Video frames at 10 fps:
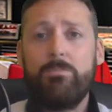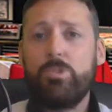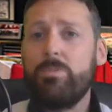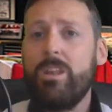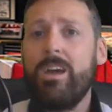
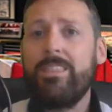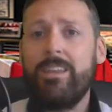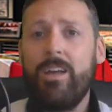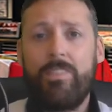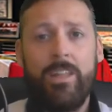something like
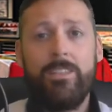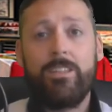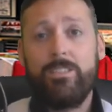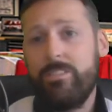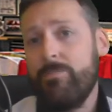that,
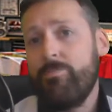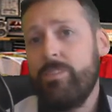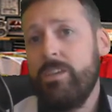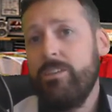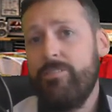then
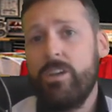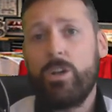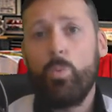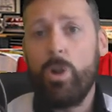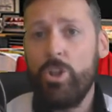the
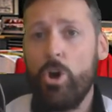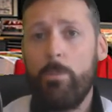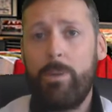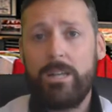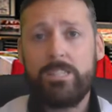vehicle will
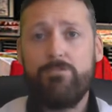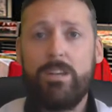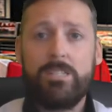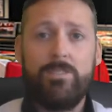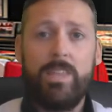not pass the
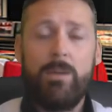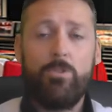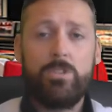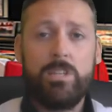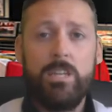rest of the
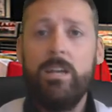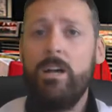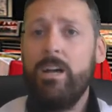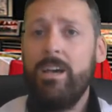MOT.